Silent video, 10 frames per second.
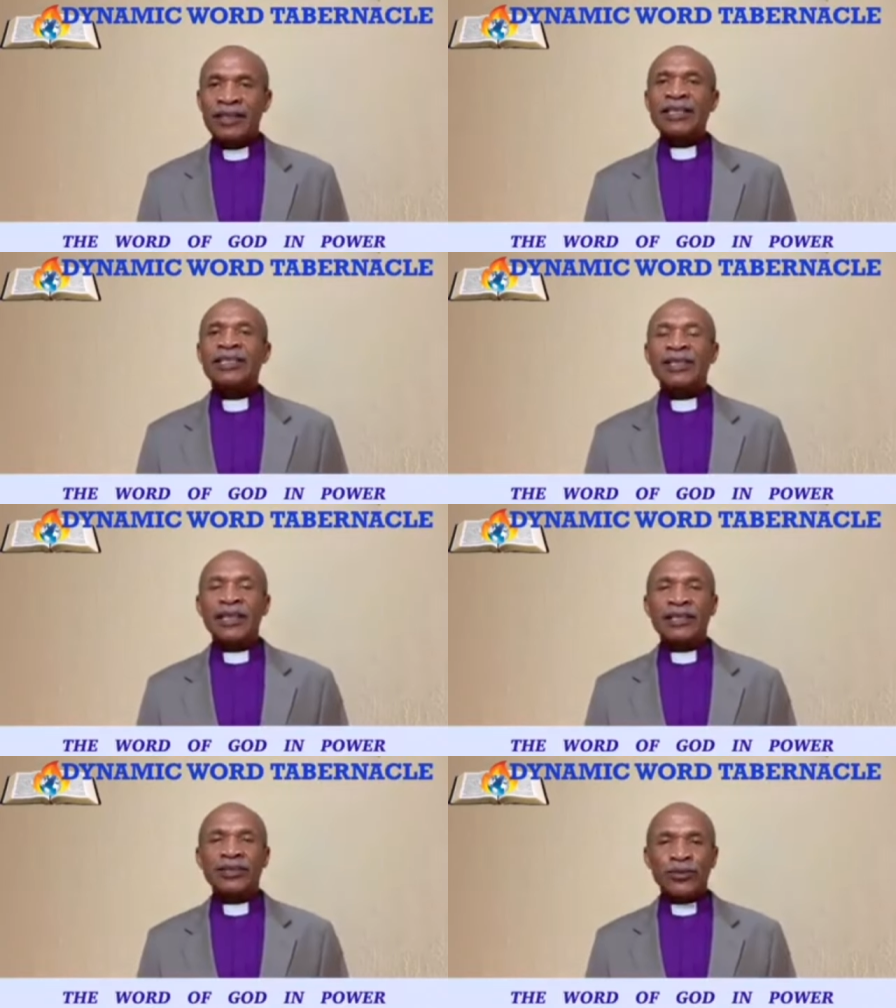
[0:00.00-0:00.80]
Let's
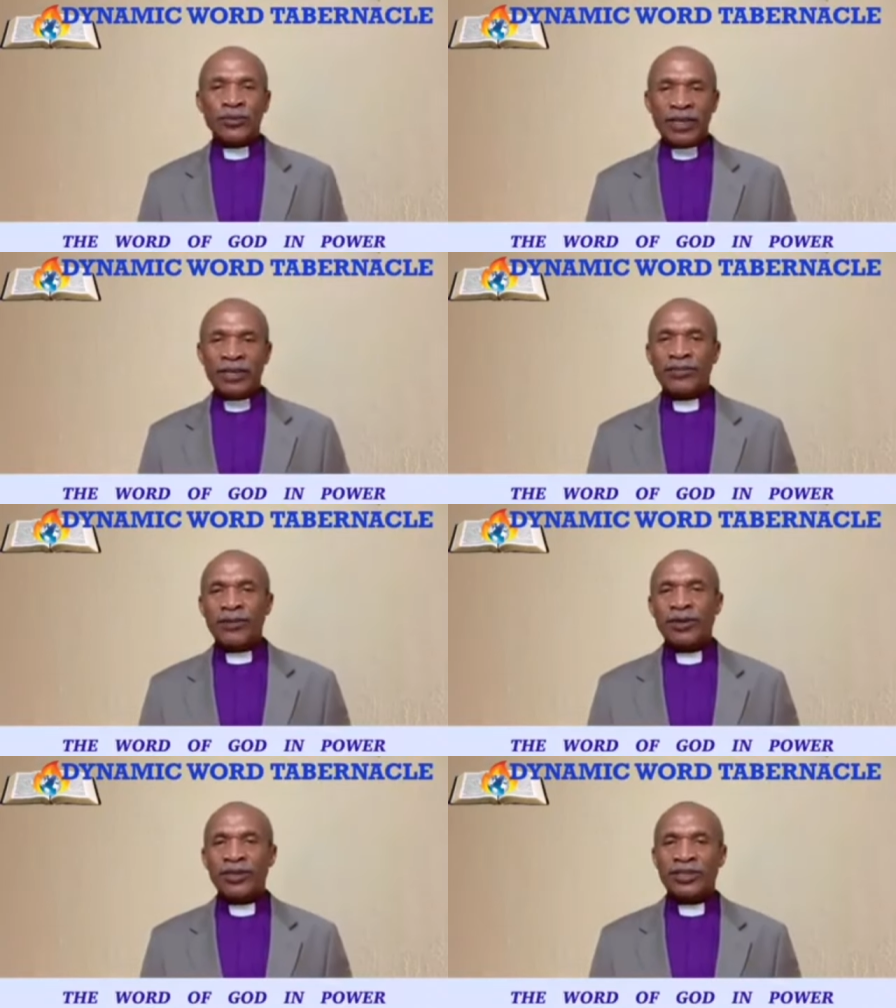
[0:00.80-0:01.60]
learn to wait
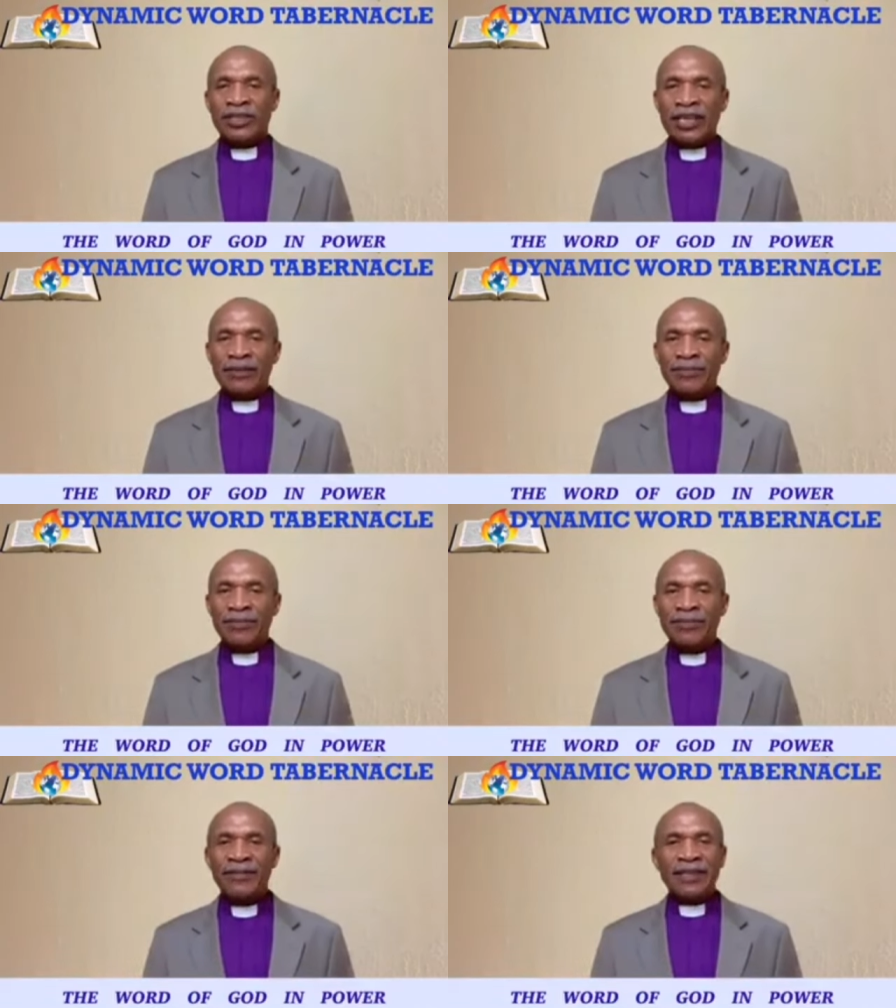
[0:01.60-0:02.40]
for God's time.
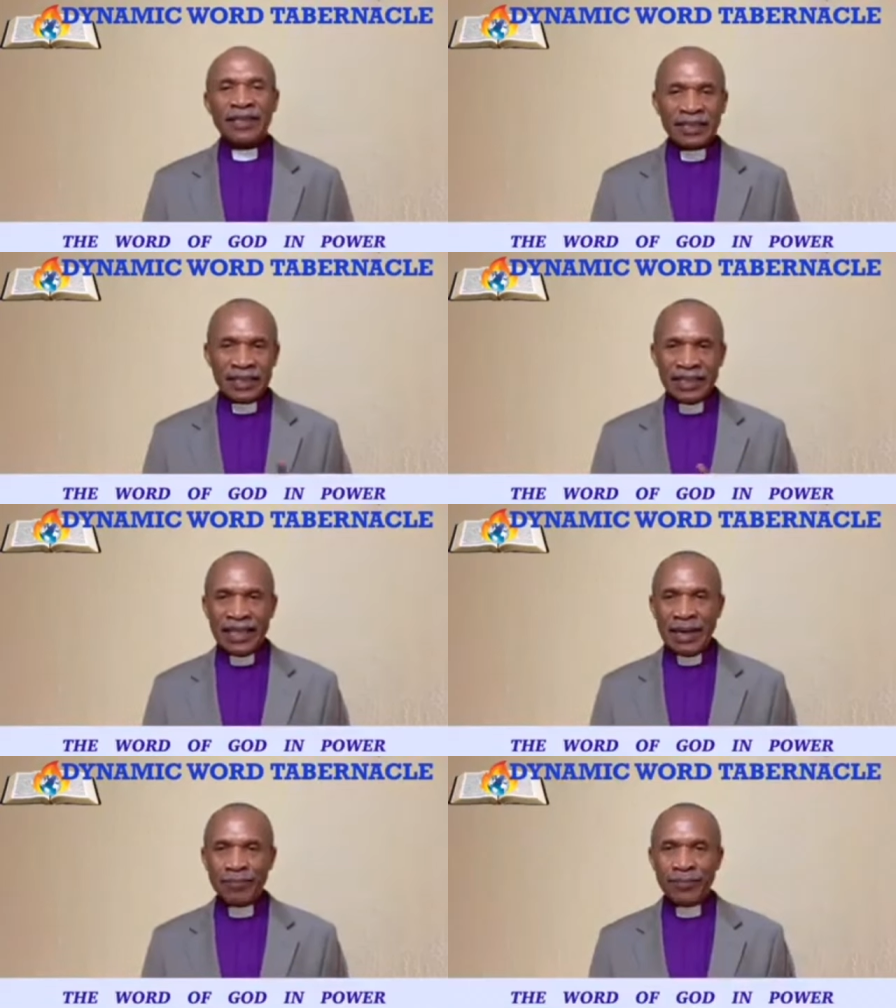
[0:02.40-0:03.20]
There is a
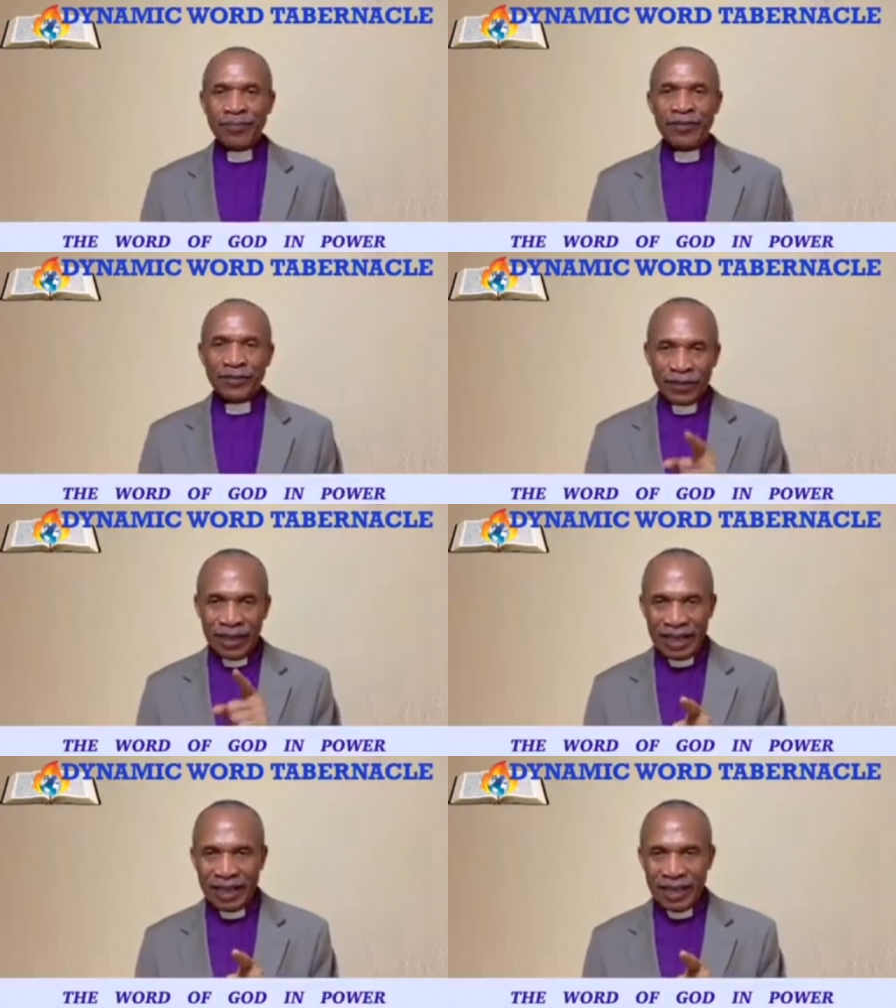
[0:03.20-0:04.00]
time for
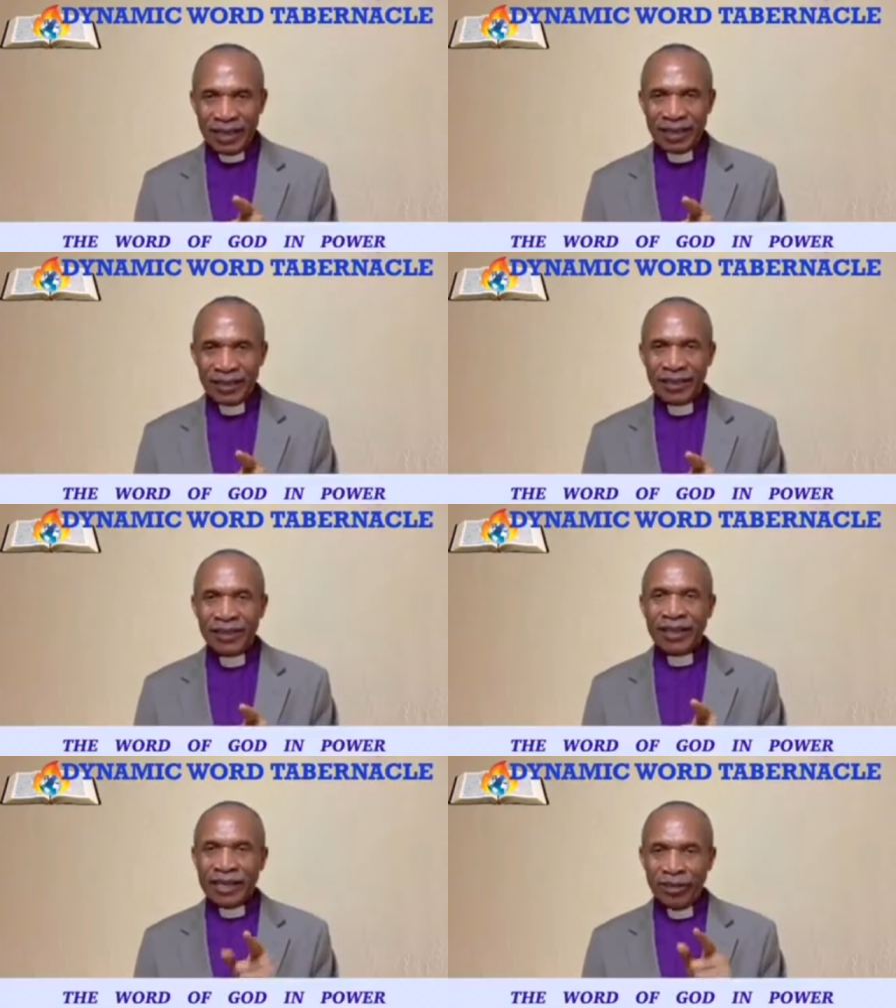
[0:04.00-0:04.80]
that thing
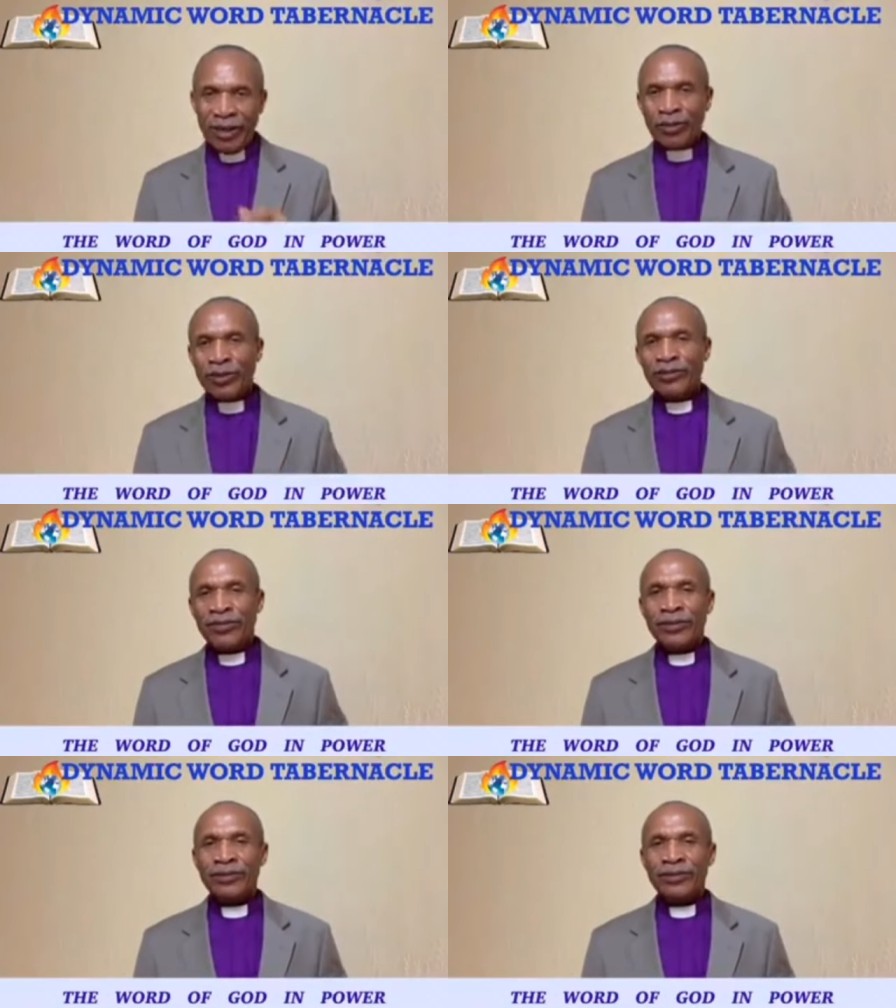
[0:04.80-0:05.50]
that you are looking for.